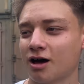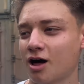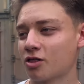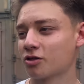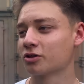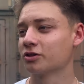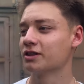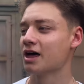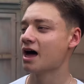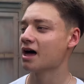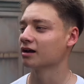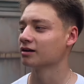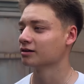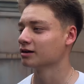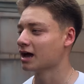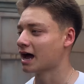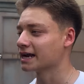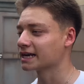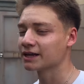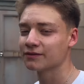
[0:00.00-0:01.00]
other than that,
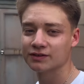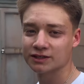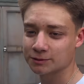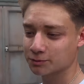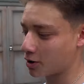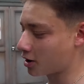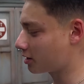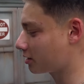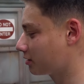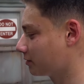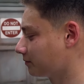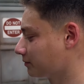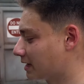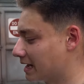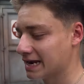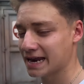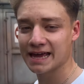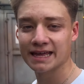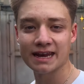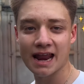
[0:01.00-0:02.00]
I give this park
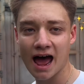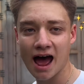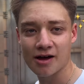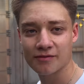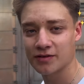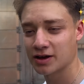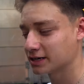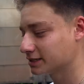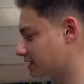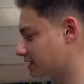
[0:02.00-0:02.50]
an 8.5 out of